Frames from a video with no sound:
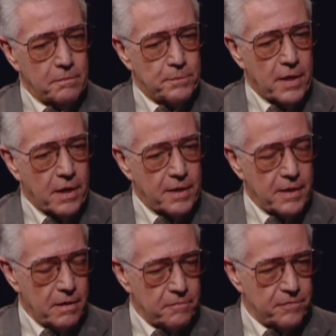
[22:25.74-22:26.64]
part
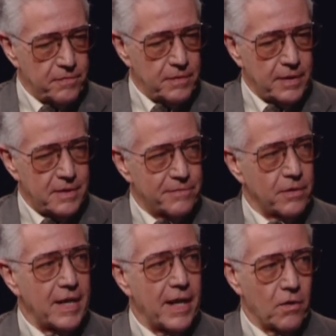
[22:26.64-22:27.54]
of a
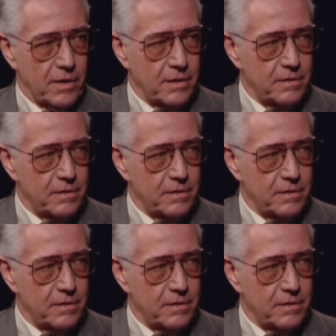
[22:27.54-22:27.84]
different era